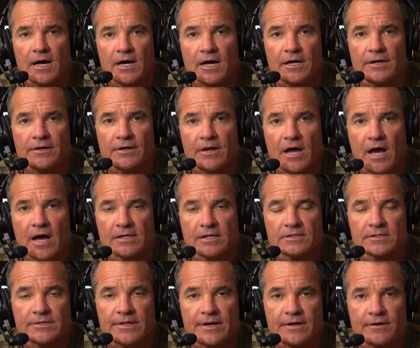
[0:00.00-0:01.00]
uh,
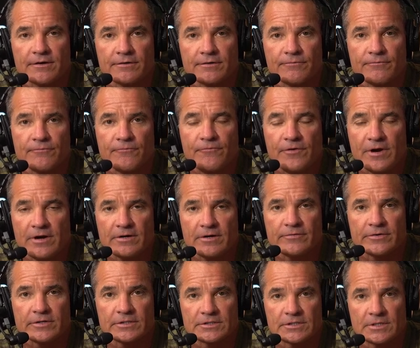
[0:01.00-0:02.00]
knots that are
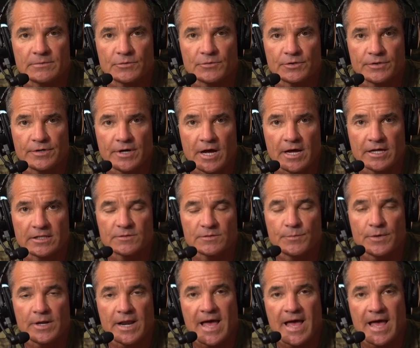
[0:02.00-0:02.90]
very, very similar knots,